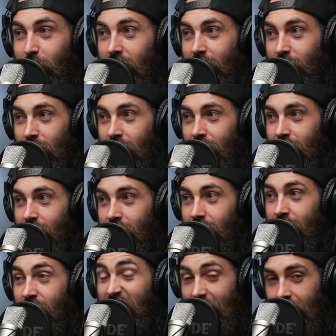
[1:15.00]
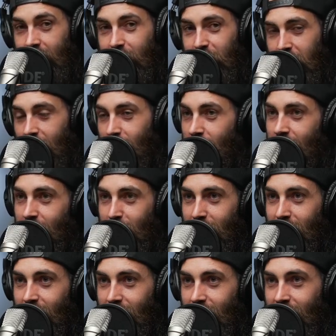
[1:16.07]
about doing an English degree at
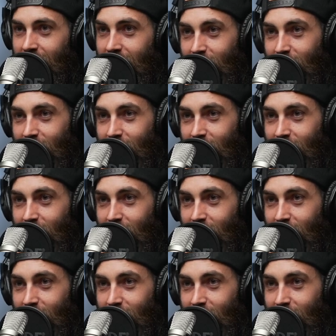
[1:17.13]
university,